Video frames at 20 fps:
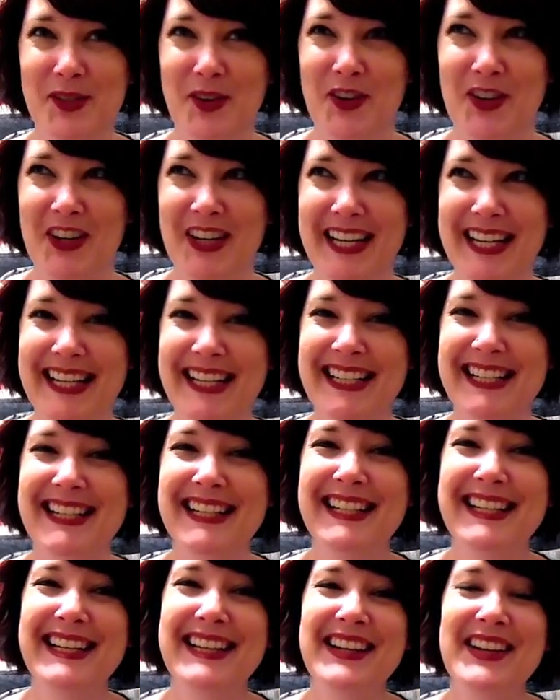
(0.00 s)
Sorry.
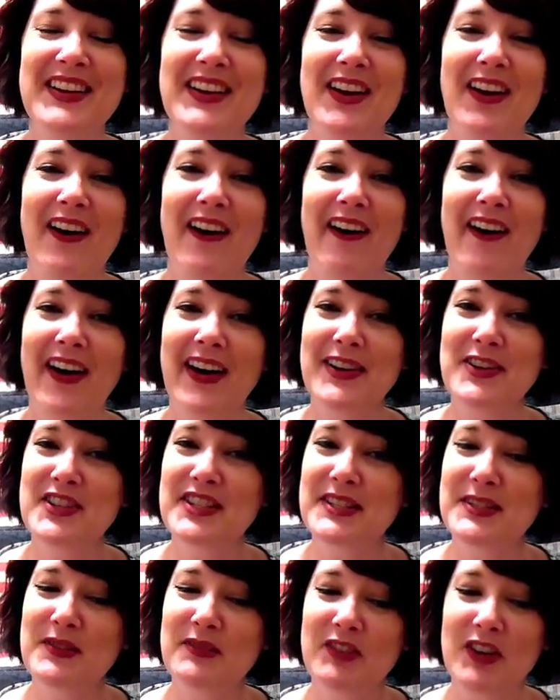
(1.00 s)
I
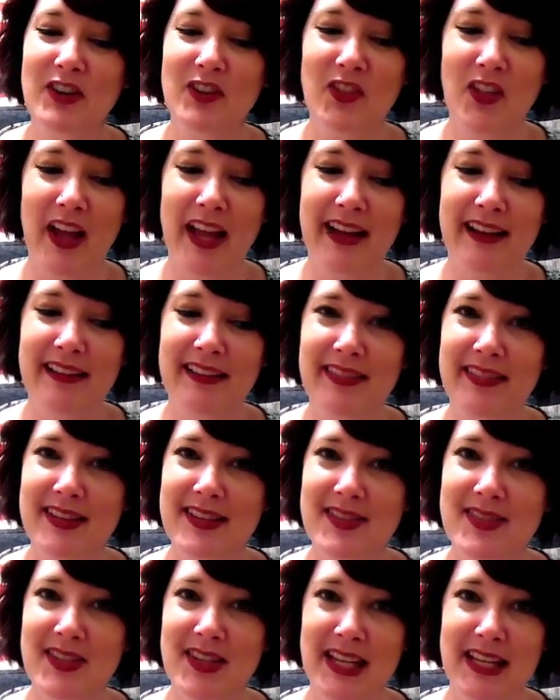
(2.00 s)
just felt like
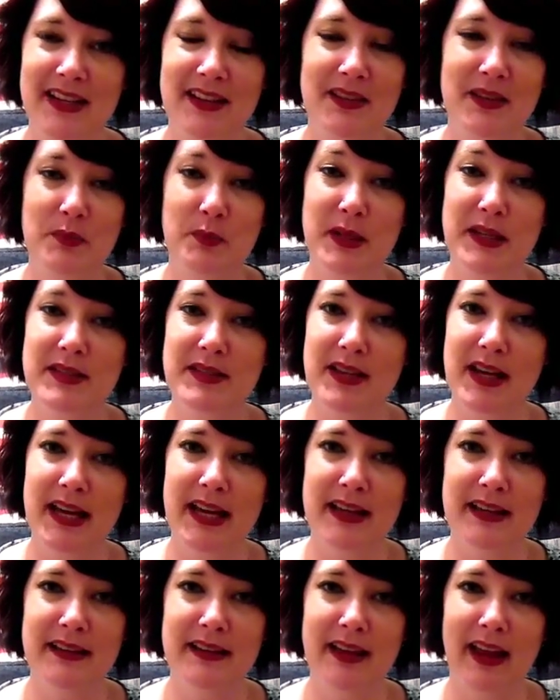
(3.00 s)
this needed to be
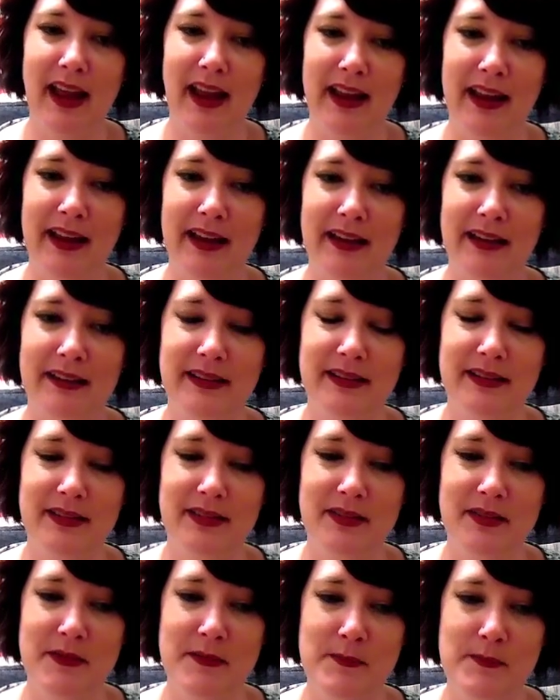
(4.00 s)
said, and